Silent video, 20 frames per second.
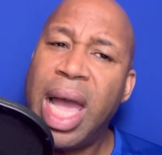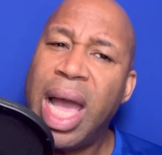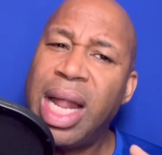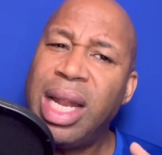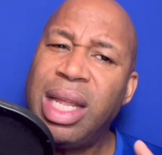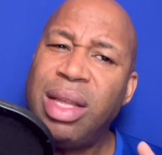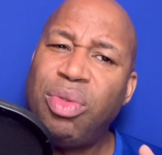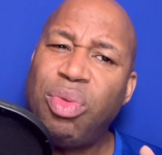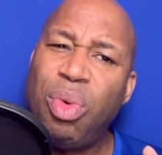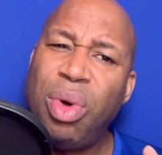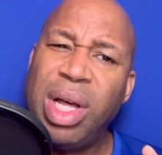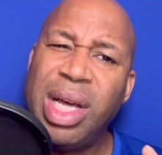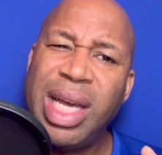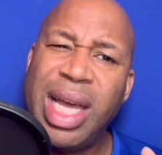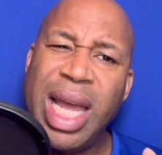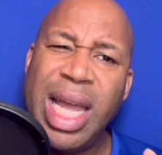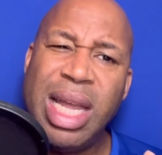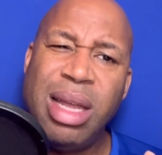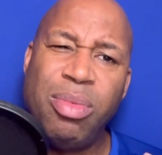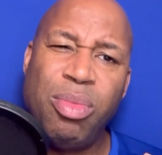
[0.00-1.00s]
And there's one
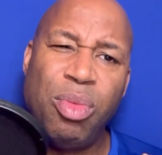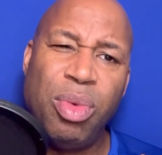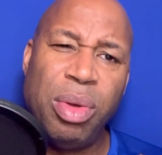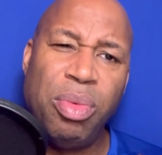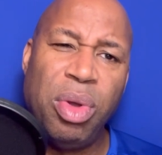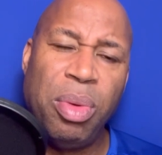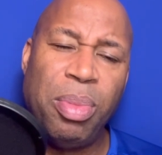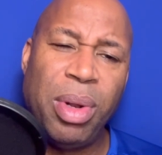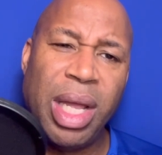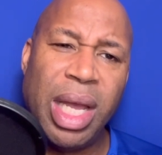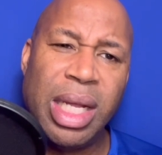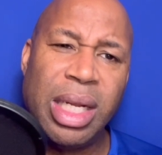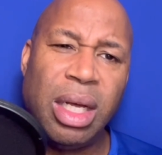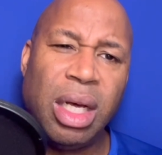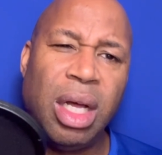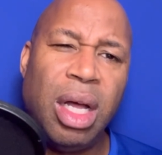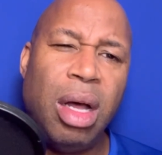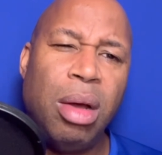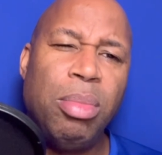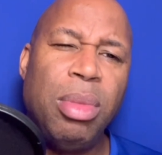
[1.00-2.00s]
game where we played, I
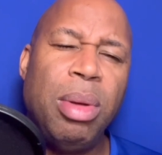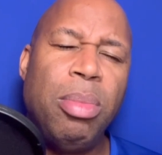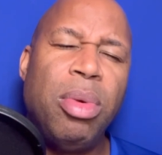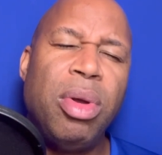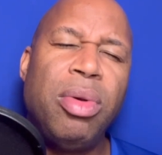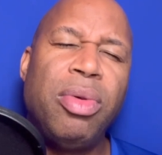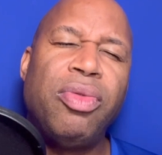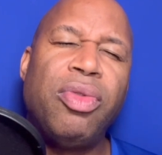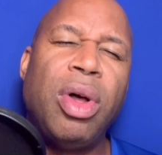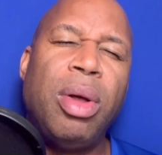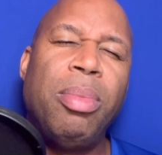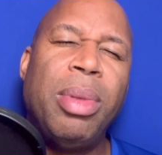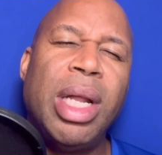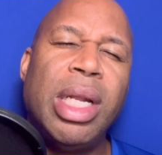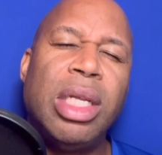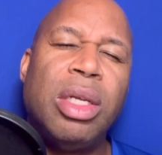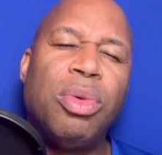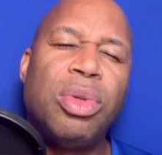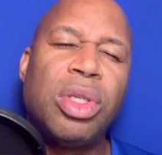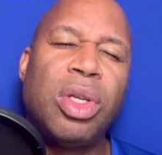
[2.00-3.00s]
can't remember if our
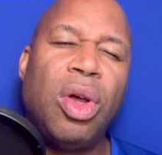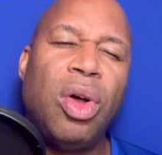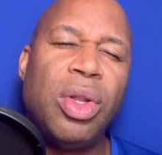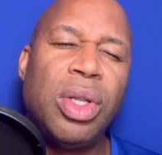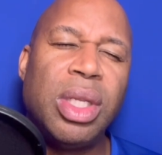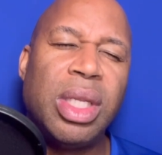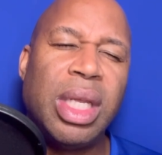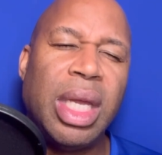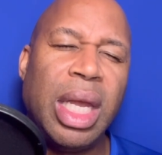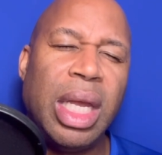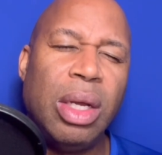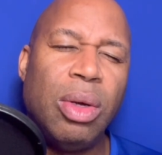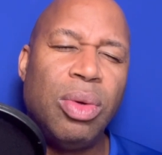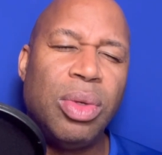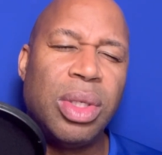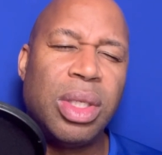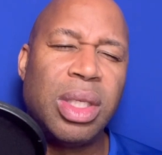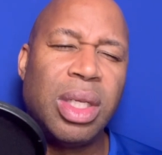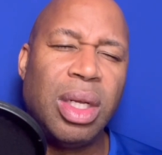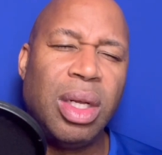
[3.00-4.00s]
manager was Conte or
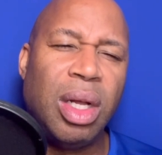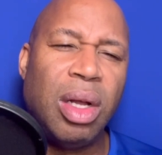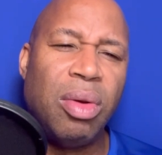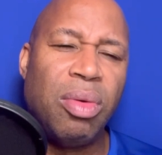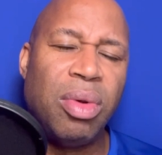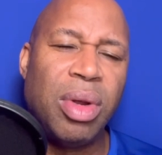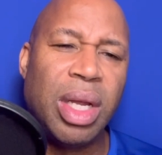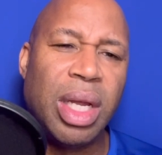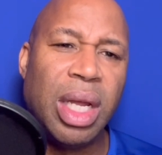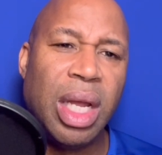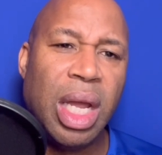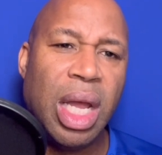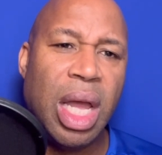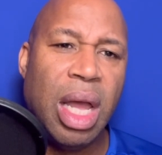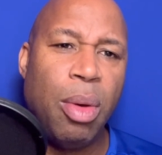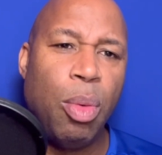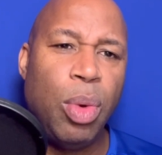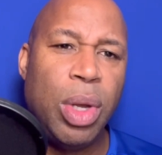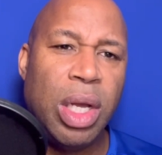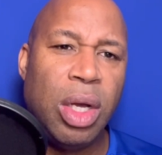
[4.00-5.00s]
Sarri,
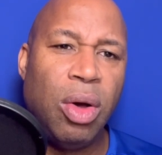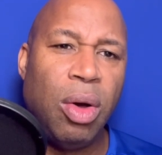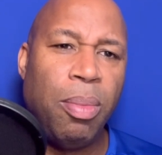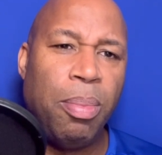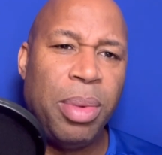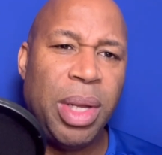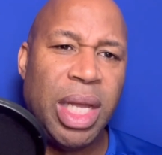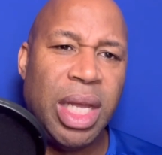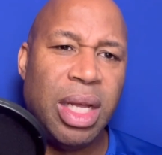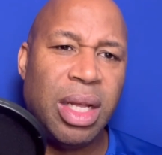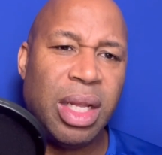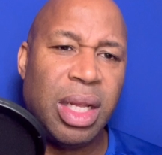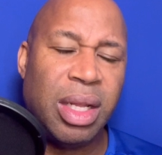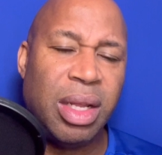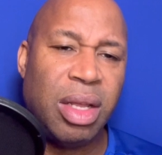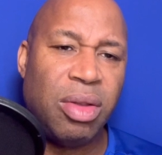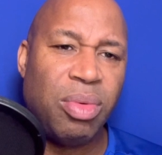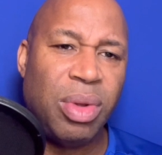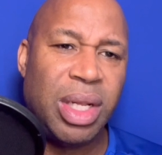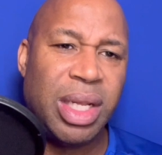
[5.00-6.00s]
we got beat.
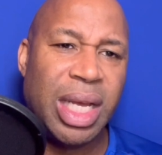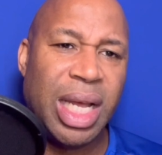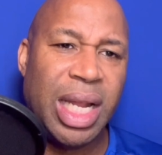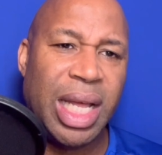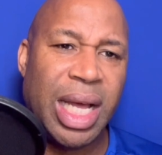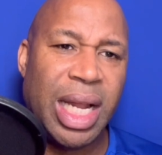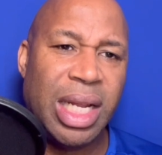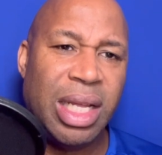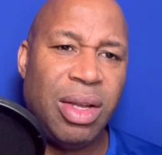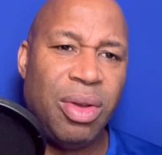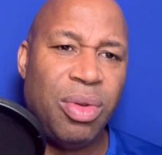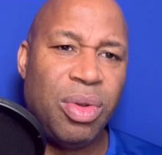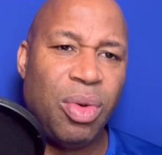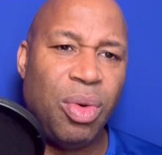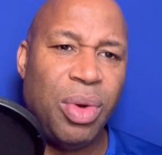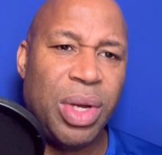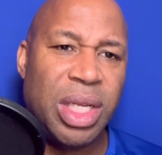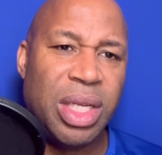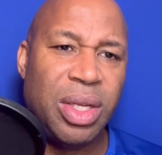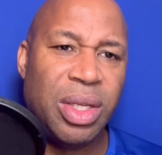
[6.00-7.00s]
That's when Dele Alli
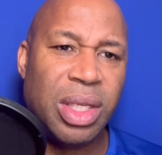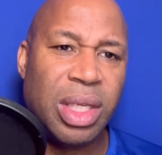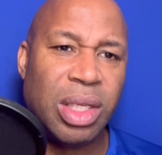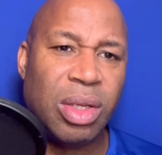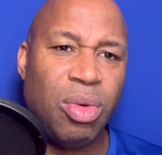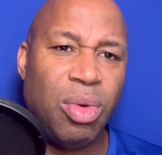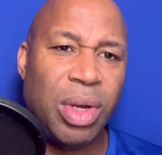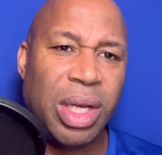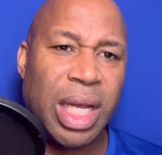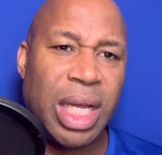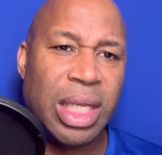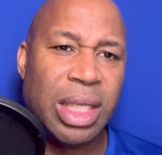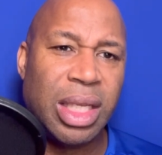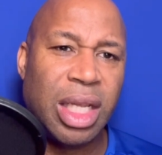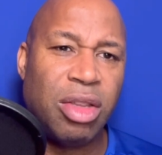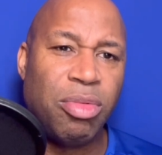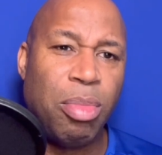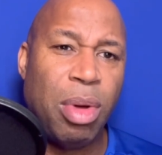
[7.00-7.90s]
always used to score against us.